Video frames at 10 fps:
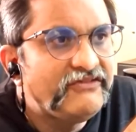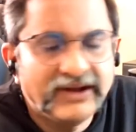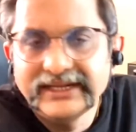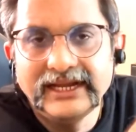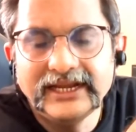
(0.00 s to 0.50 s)

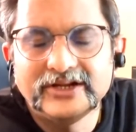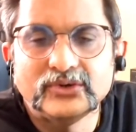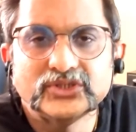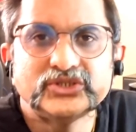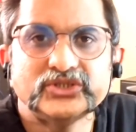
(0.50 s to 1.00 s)
finally it
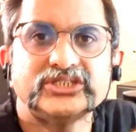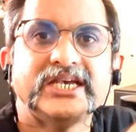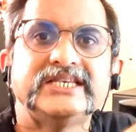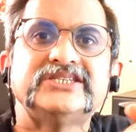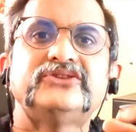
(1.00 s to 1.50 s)
goes to
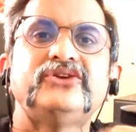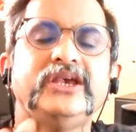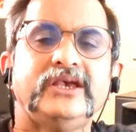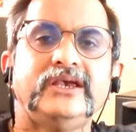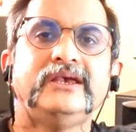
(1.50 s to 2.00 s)
stage
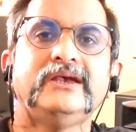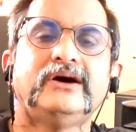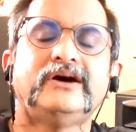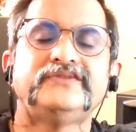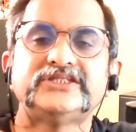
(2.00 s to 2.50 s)
3
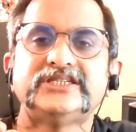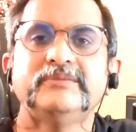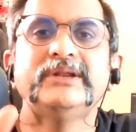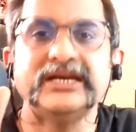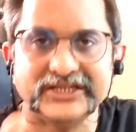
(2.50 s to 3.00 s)
of
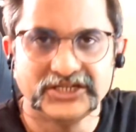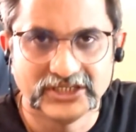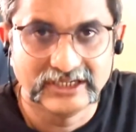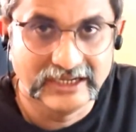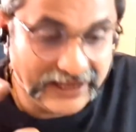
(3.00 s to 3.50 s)

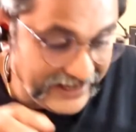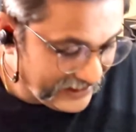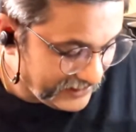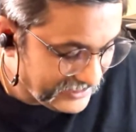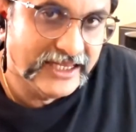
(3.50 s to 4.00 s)
stabilization.
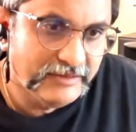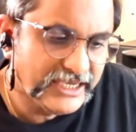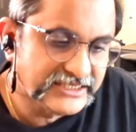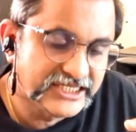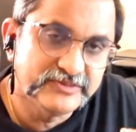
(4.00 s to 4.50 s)
Like there will be
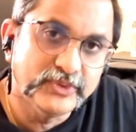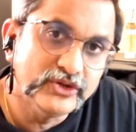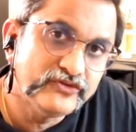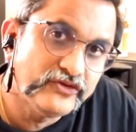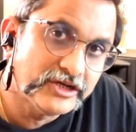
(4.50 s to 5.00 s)
excess
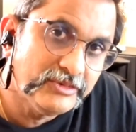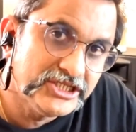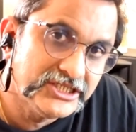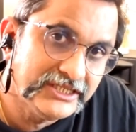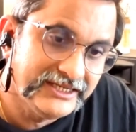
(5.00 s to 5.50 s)
bone
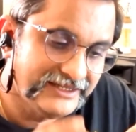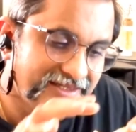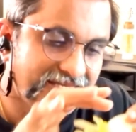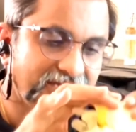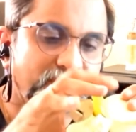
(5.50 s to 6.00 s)
formation.
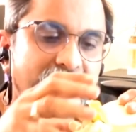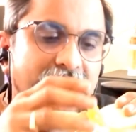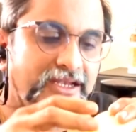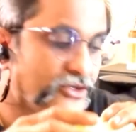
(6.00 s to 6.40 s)
There will be